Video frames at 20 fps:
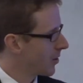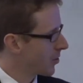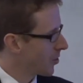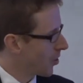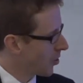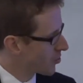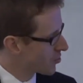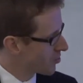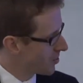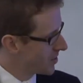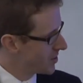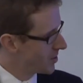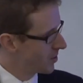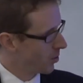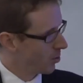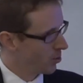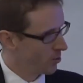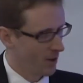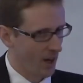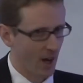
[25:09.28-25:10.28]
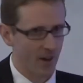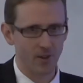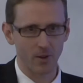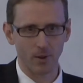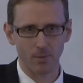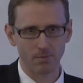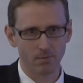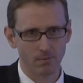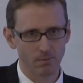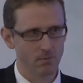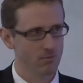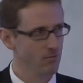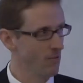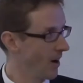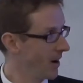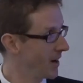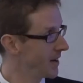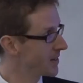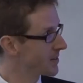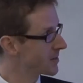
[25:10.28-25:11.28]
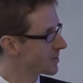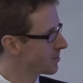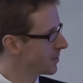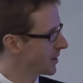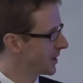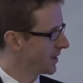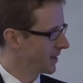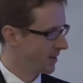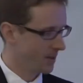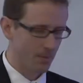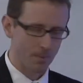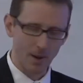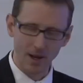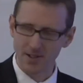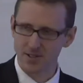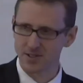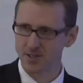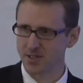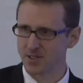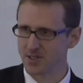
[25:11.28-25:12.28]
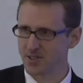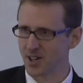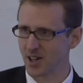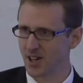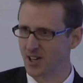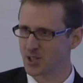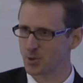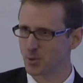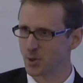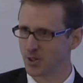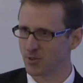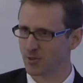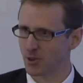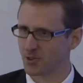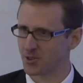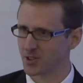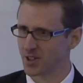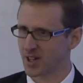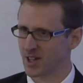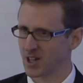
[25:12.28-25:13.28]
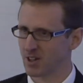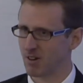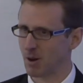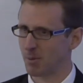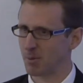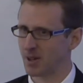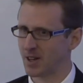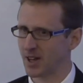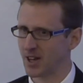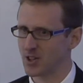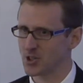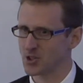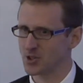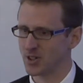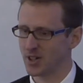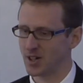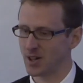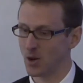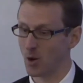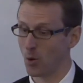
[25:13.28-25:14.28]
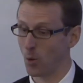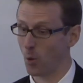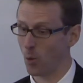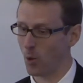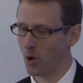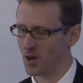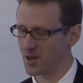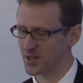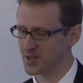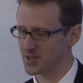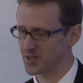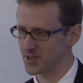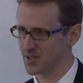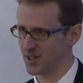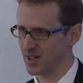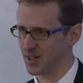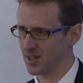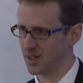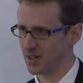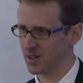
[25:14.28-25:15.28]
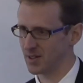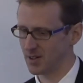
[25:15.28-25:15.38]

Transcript: Contrary to all the other rights, particularly in the patents and designs, where you've got to get your application in whilst the